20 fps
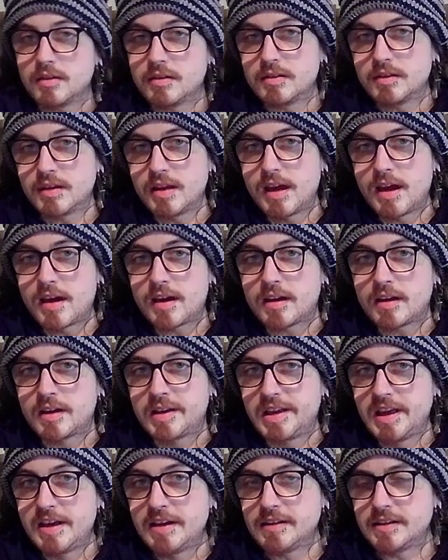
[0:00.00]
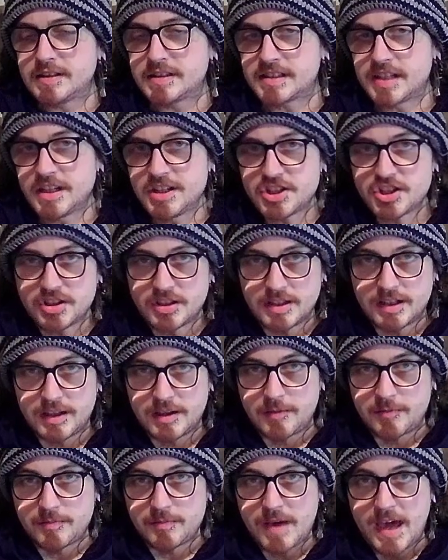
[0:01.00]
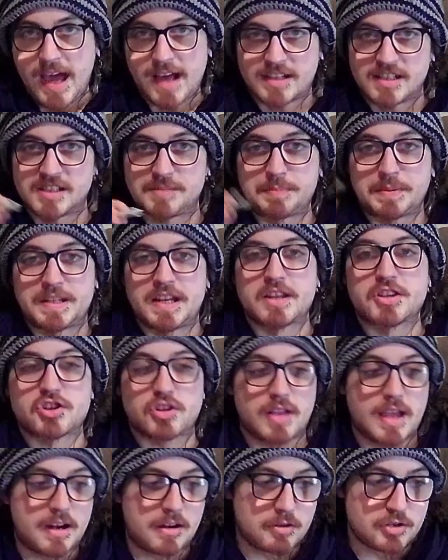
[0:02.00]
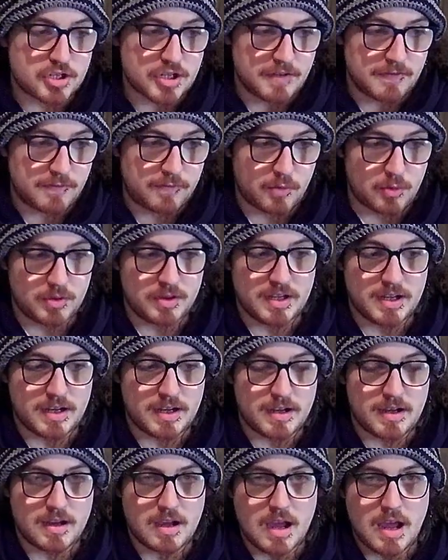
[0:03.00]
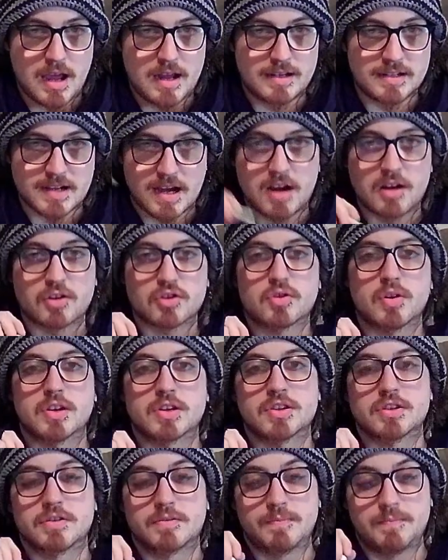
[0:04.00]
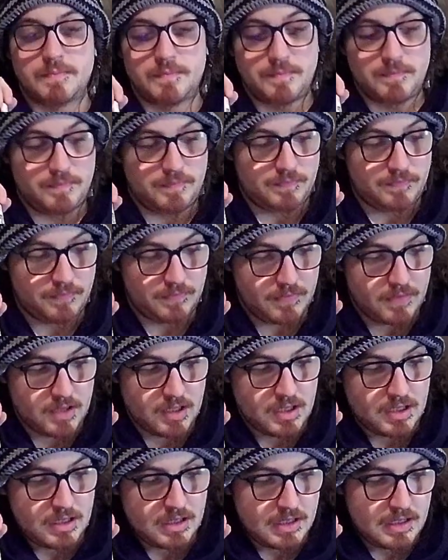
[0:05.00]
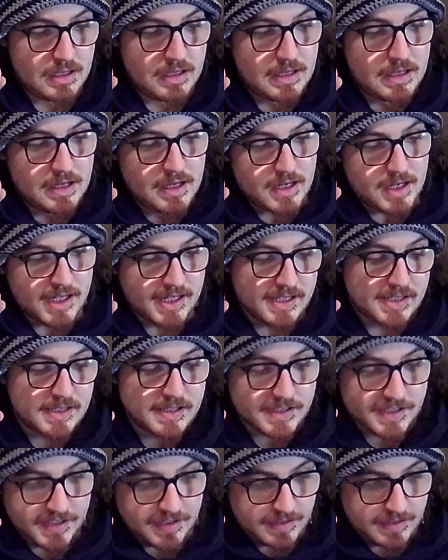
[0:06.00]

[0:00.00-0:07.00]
it essentially acts as potential energy for the entire structure. Because